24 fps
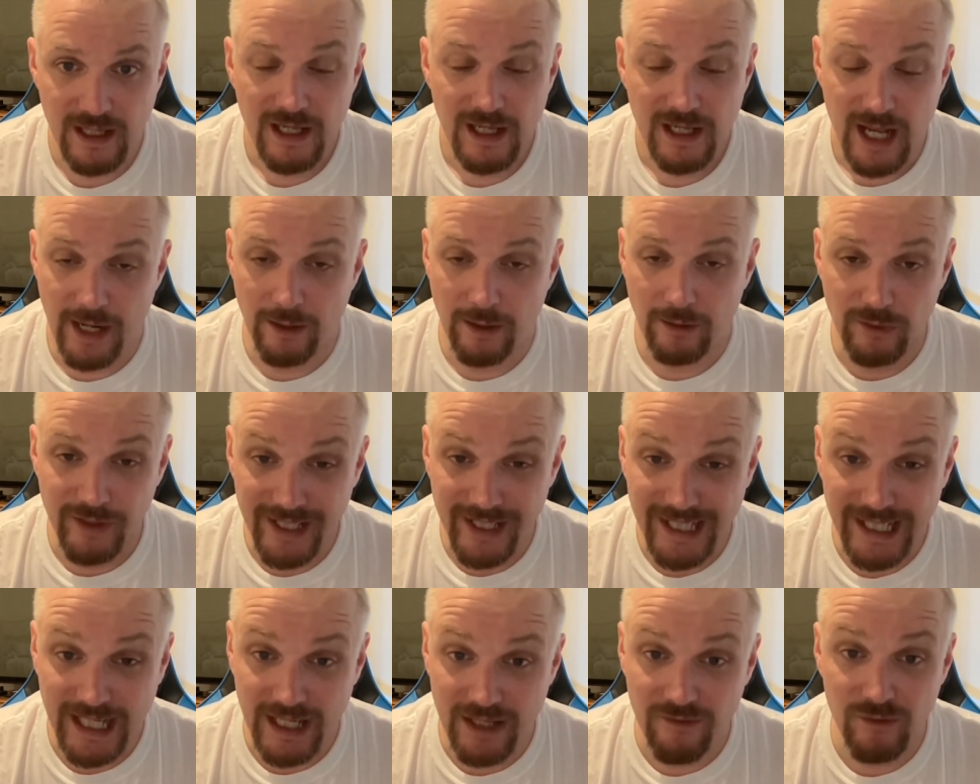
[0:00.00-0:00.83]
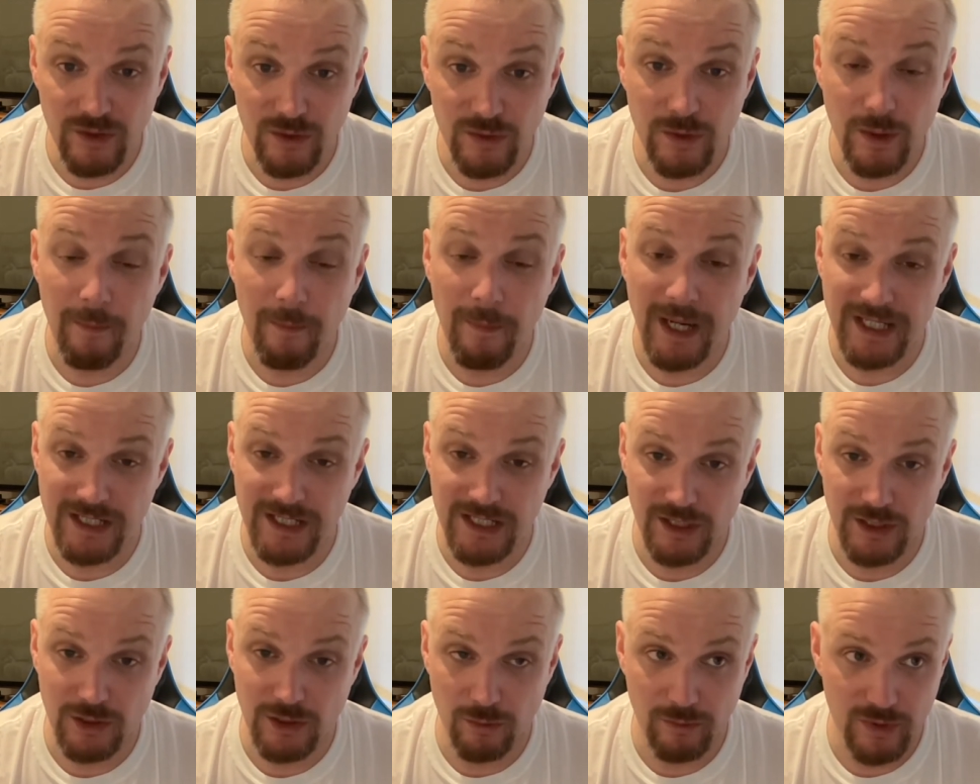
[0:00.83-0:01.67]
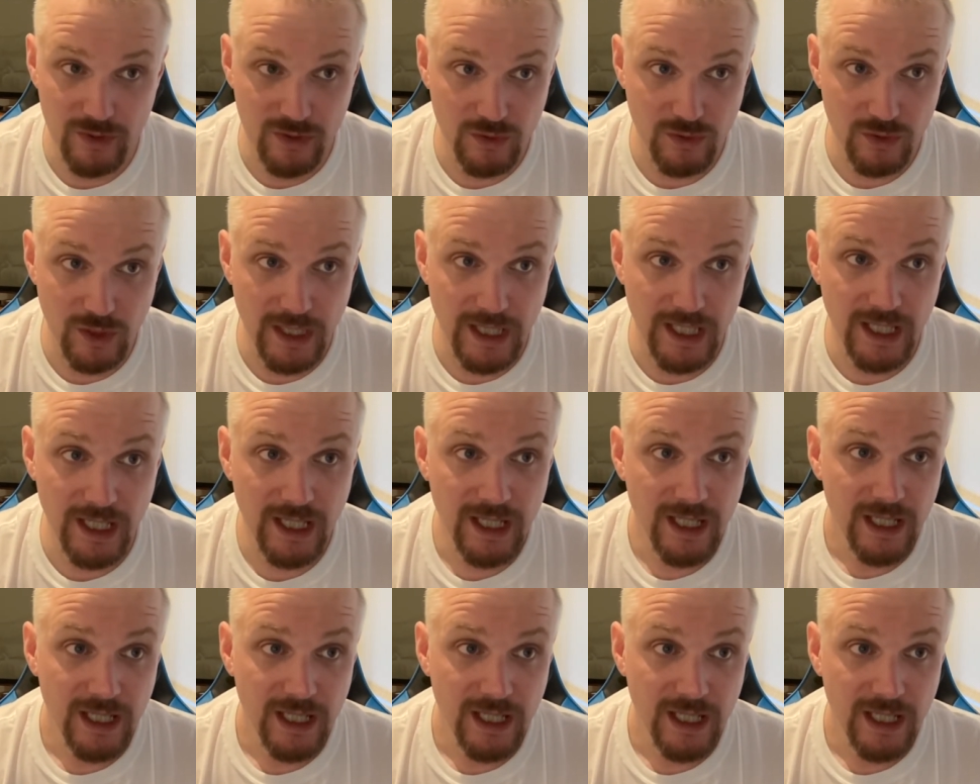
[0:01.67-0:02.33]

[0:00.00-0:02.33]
and I'm going to give you the magic numbers, okay.